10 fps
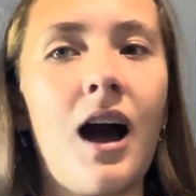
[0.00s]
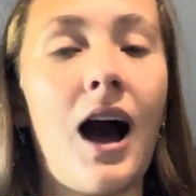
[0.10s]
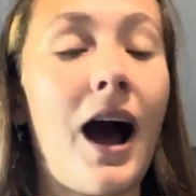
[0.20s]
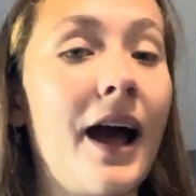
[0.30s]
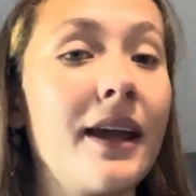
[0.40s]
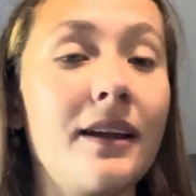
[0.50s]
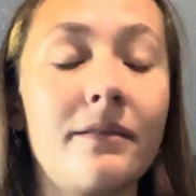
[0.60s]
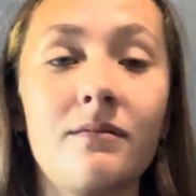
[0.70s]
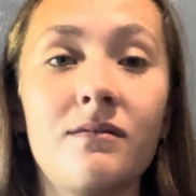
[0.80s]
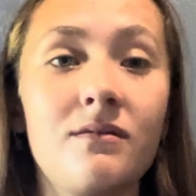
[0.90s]
I
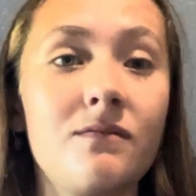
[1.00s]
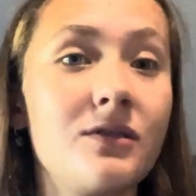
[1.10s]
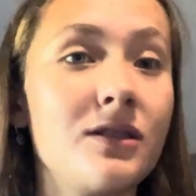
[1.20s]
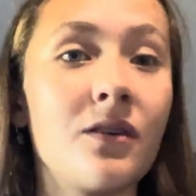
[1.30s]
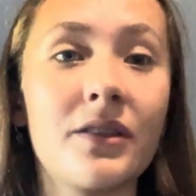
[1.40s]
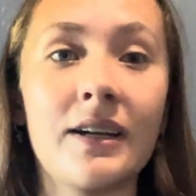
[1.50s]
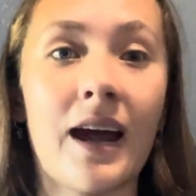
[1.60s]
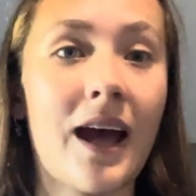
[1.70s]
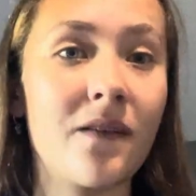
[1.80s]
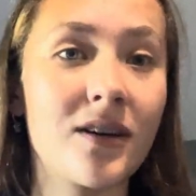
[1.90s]
don't think I
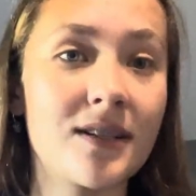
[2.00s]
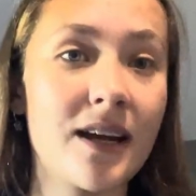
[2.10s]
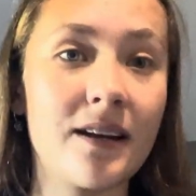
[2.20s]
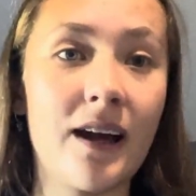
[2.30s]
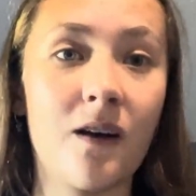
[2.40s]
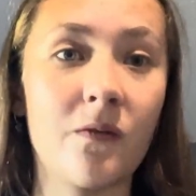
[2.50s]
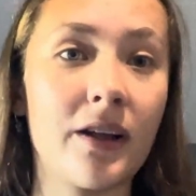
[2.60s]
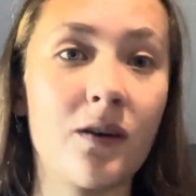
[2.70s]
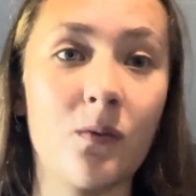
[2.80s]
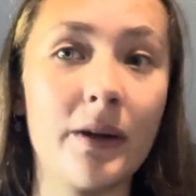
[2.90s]
ever set it down for
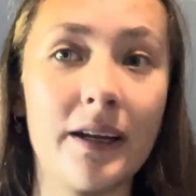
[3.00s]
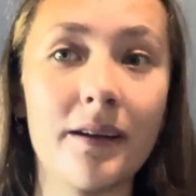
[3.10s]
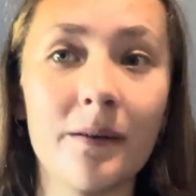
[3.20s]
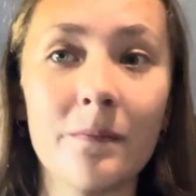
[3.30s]
like a week.